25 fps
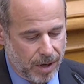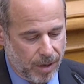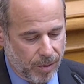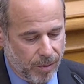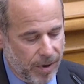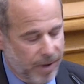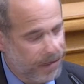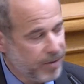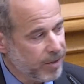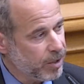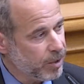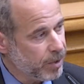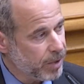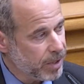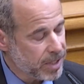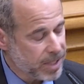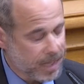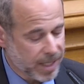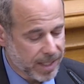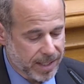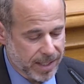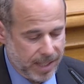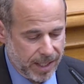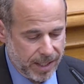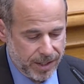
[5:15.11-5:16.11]
our revenue and
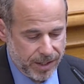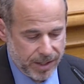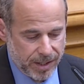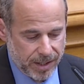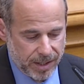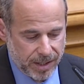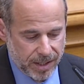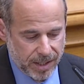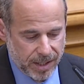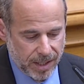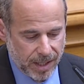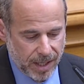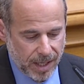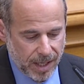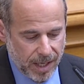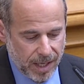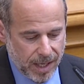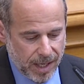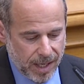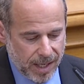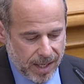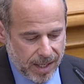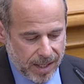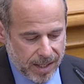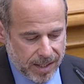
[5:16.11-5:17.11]
citations
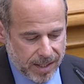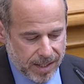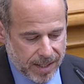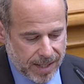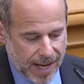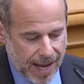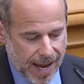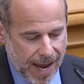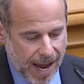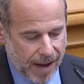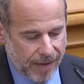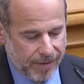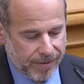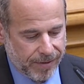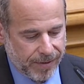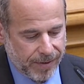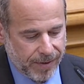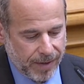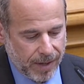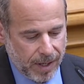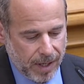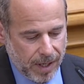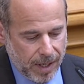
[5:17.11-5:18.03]
staff,